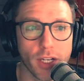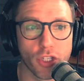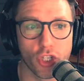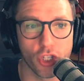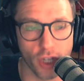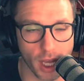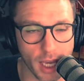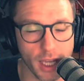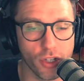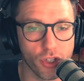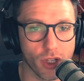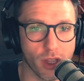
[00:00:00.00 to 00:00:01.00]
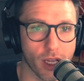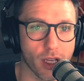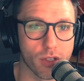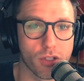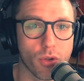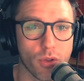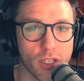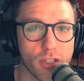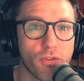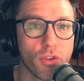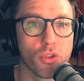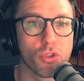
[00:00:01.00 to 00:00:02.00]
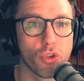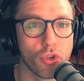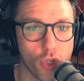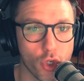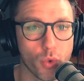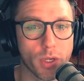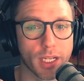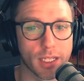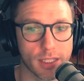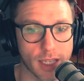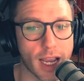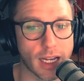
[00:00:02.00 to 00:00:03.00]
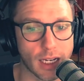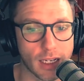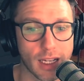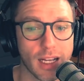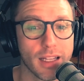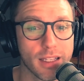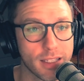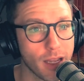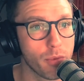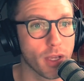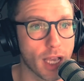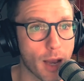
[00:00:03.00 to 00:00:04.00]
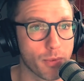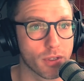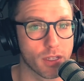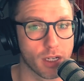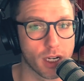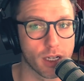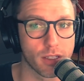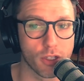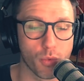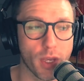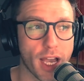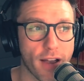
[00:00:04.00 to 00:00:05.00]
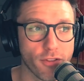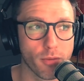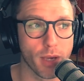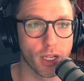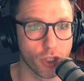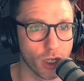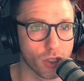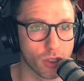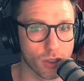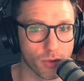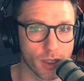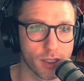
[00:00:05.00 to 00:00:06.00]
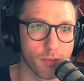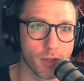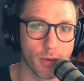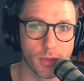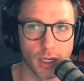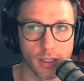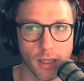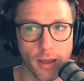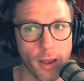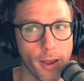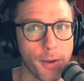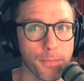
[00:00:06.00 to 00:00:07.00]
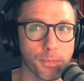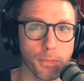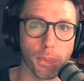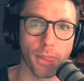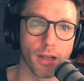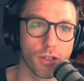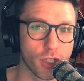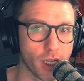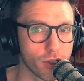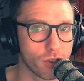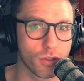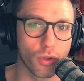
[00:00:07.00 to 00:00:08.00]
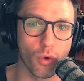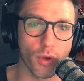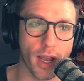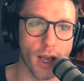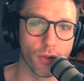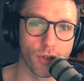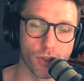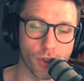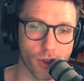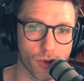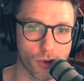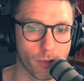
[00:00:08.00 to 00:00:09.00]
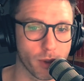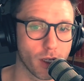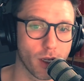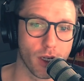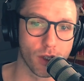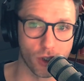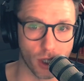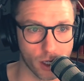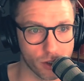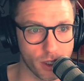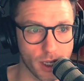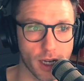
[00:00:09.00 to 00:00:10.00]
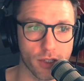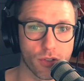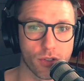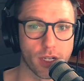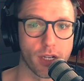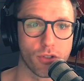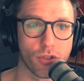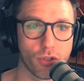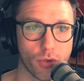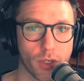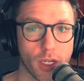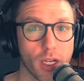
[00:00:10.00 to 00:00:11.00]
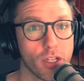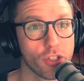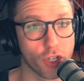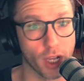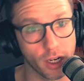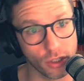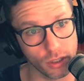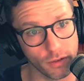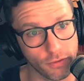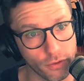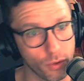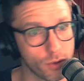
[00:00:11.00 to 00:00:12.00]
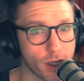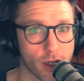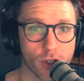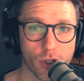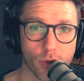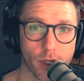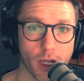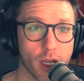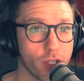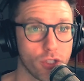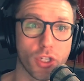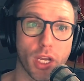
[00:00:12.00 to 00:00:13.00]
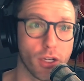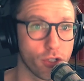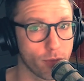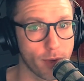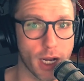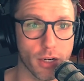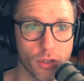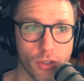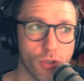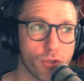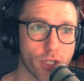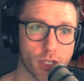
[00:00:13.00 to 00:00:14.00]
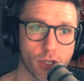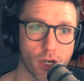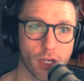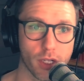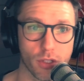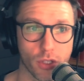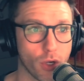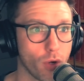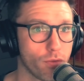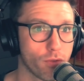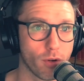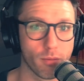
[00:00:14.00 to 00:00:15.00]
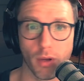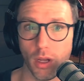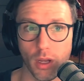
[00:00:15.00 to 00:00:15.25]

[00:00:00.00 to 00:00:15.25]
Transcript: change things so this feels new and exciting? Same thing happens to us, is we have to make changes, right? Sometimes that's change the total calories you're consuming, change the exercise you're doing, change the foods that you're doing, change your macronutrient targets, go from,